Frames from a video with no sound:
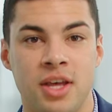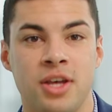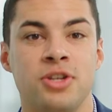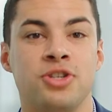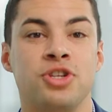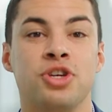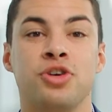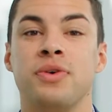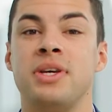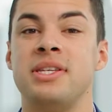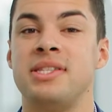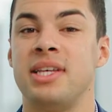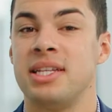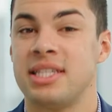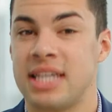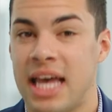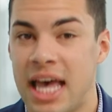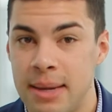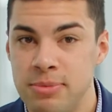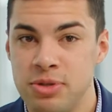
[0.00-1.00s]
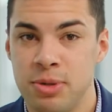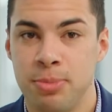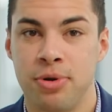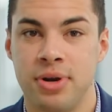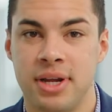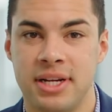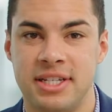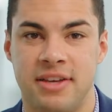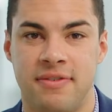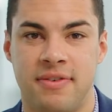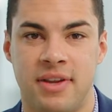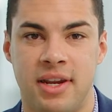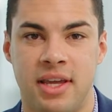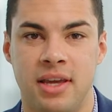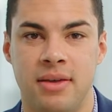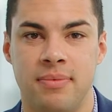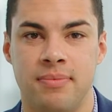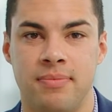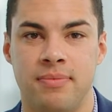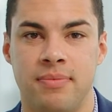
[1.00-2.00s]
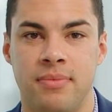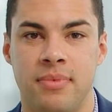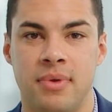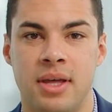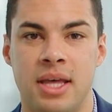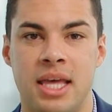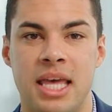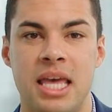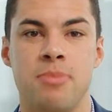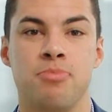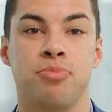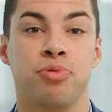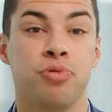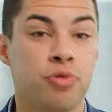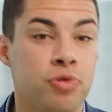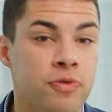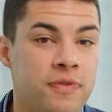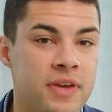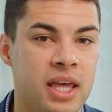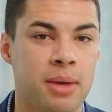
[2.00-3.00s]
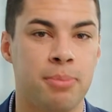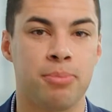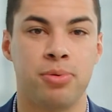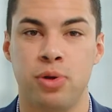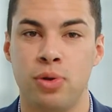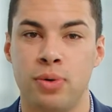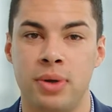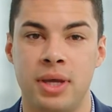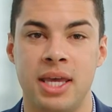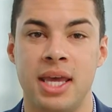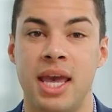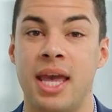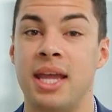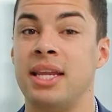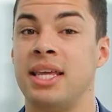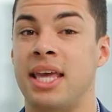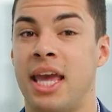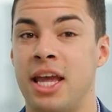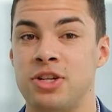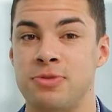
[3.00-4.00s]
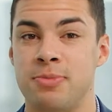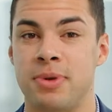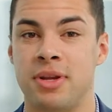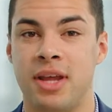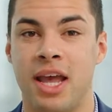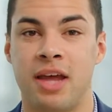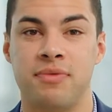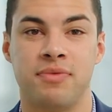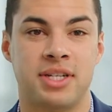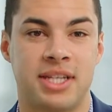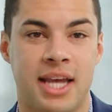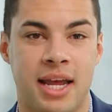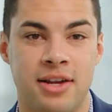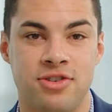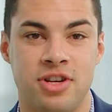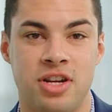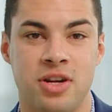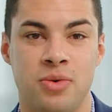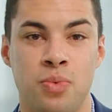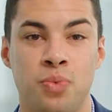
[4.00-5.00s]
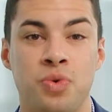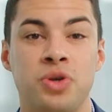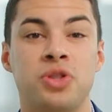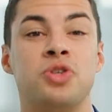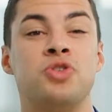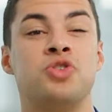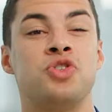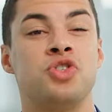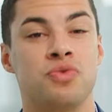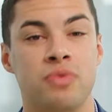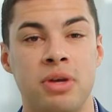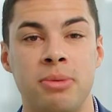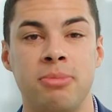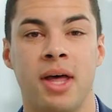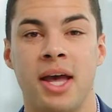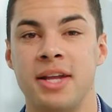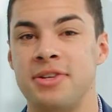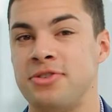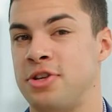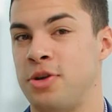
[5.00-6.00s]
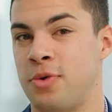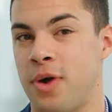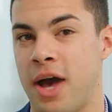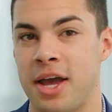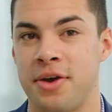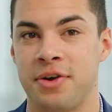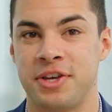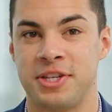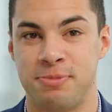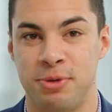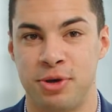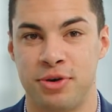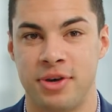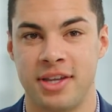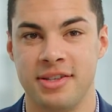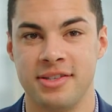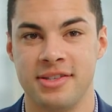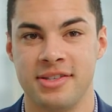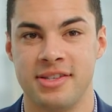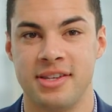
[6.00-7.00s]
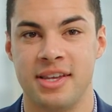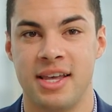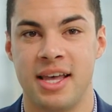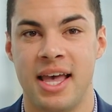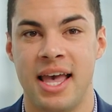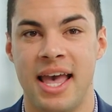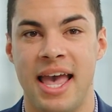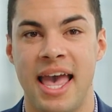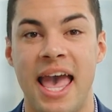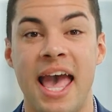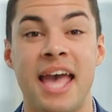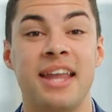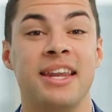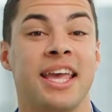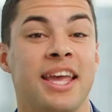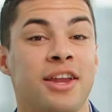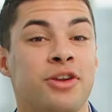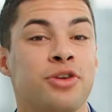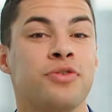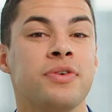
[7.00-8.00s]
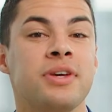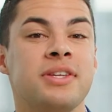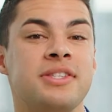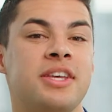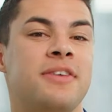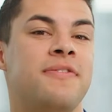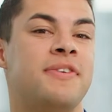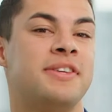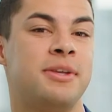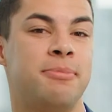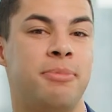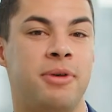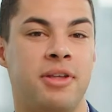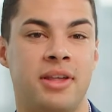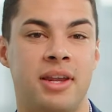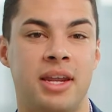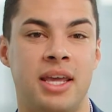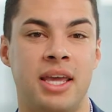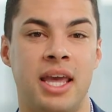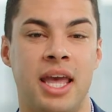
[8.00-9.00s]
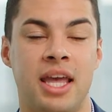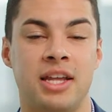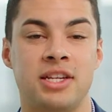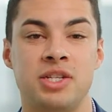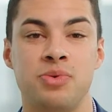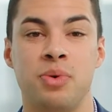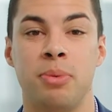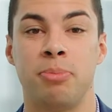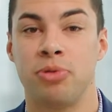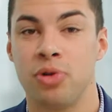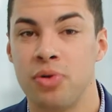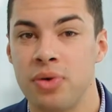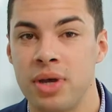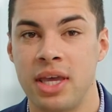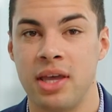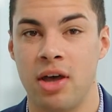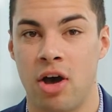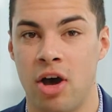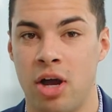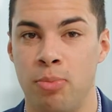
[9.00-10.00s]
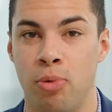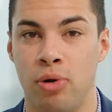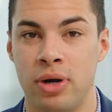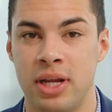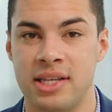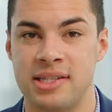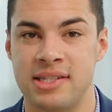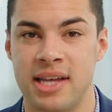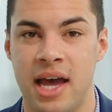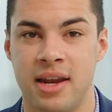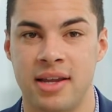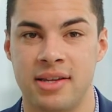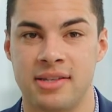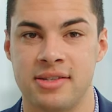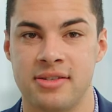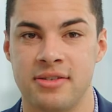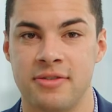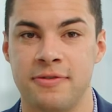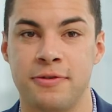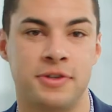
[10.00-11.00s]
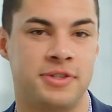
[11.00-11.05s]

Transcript: decreasing time to productivity, improving employee engagement and retention with a streamlined new hire experience, and increasing visibility into employee onboarding status for